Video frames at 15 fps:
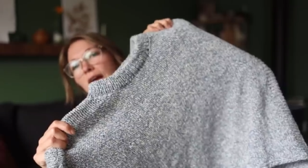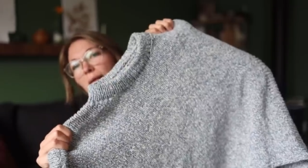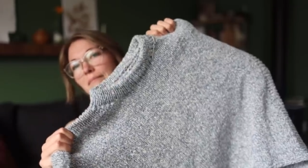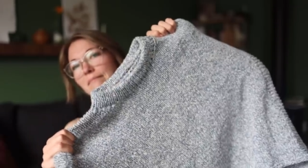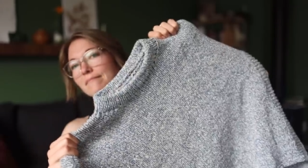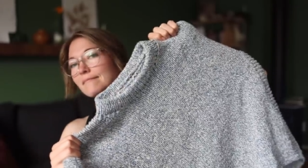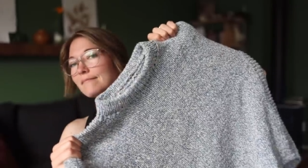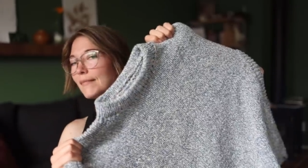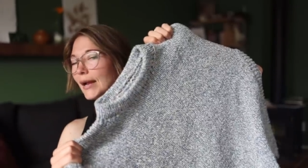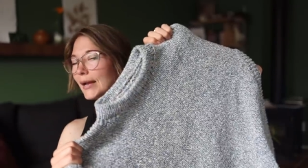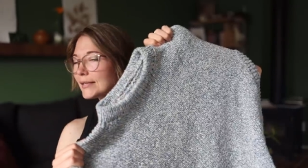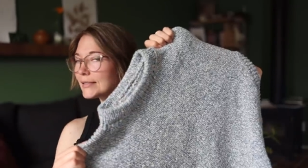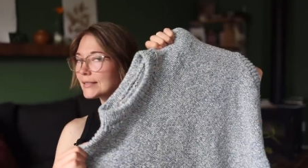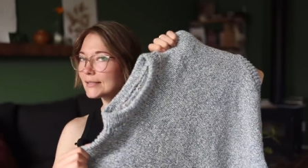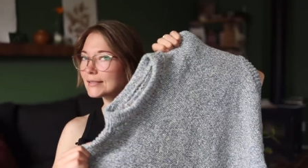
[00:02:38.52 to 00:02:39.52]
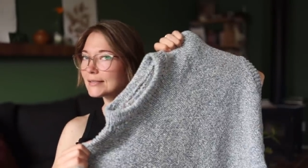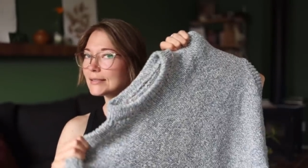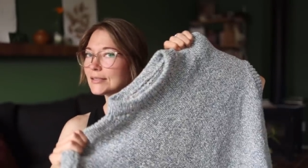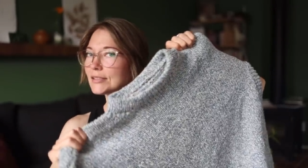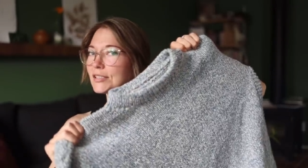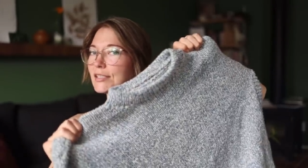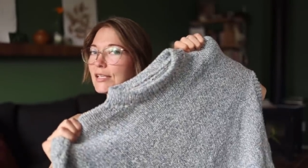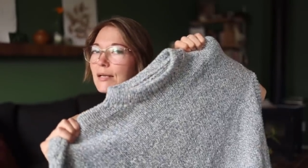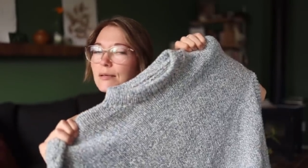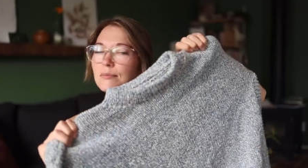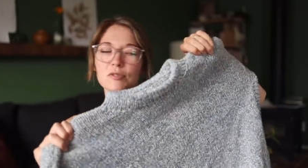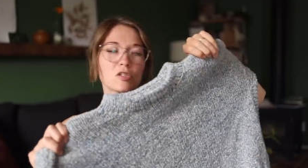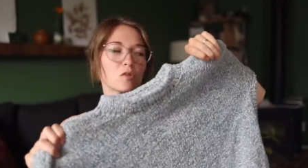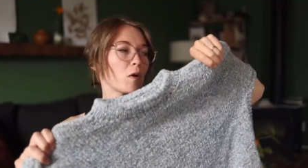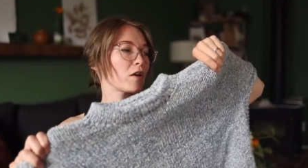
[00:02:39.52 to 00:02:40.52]
yeah, my
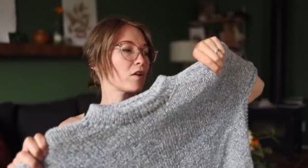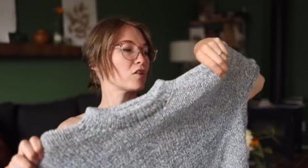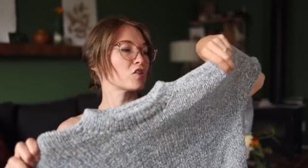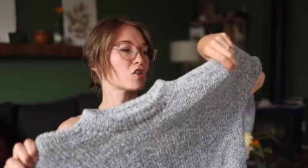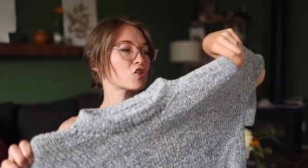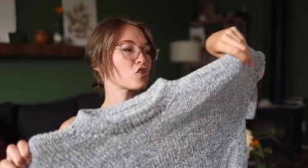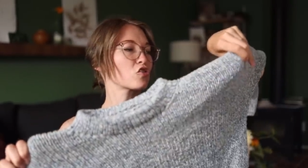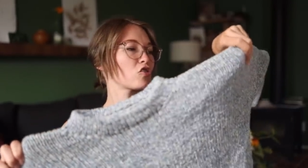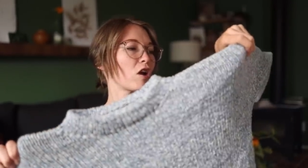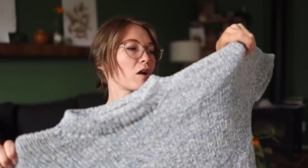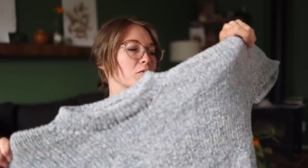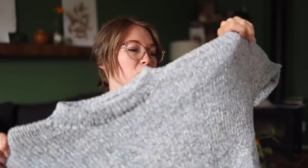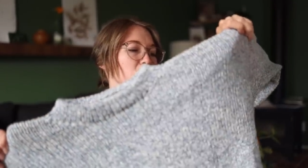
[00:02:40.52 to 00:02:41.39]
denim sweater is just a drop